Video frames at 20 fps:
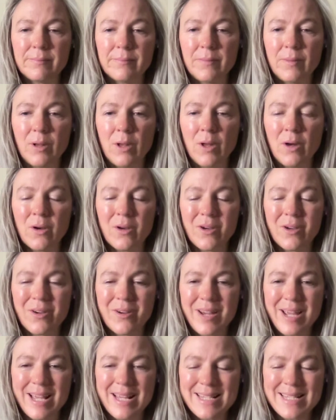Longer
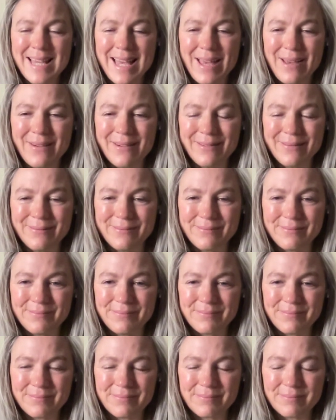exhale.
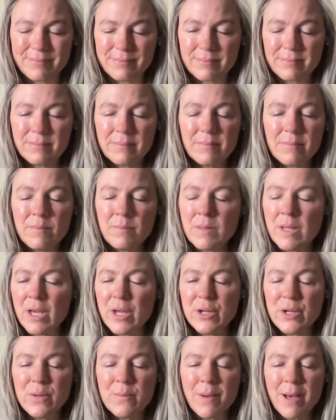
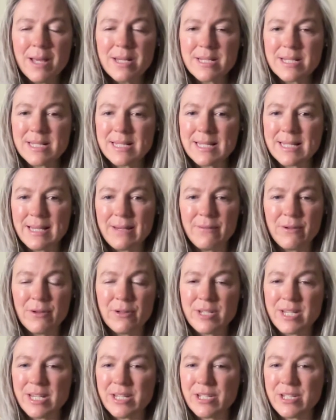And you might just leave your
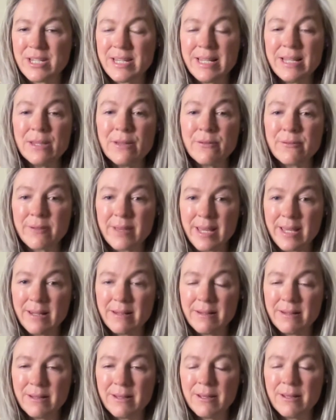attention in the feet.
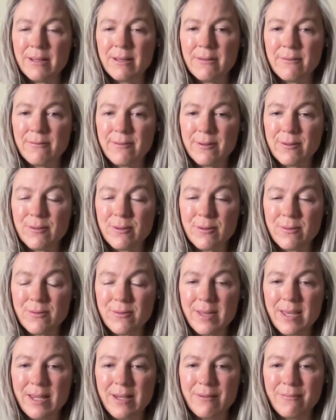Feel the
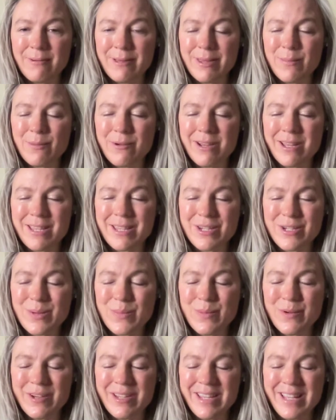feet with the breath as you
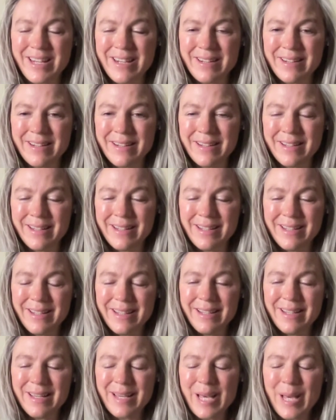breathe in
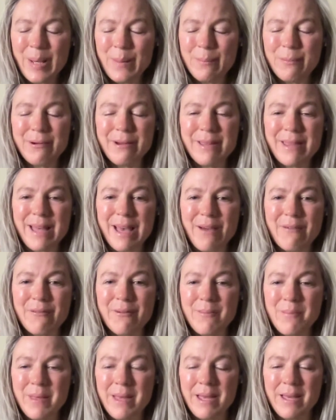and breathe out
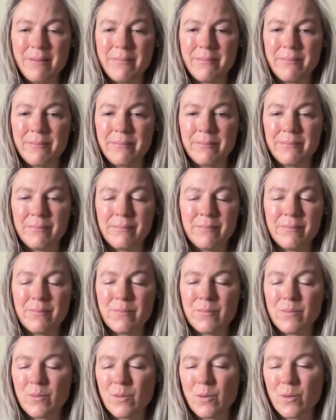from there.
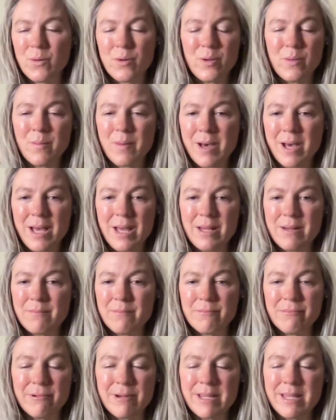Or you might
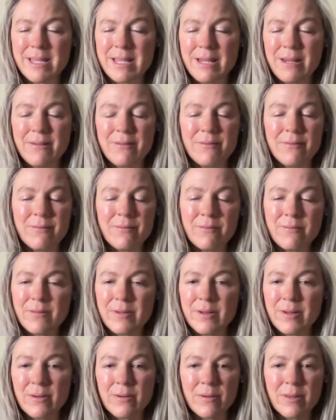breathe in,
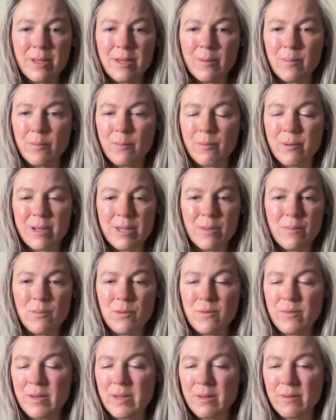feel the breath
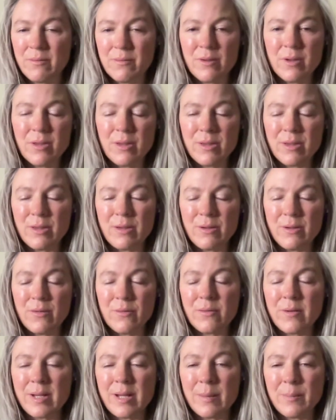moving further than your
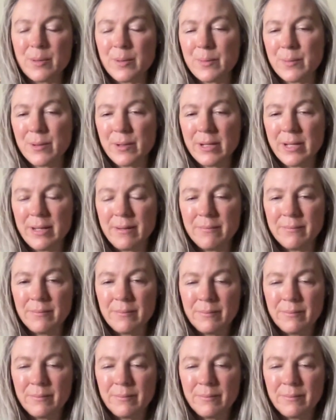feet up your body.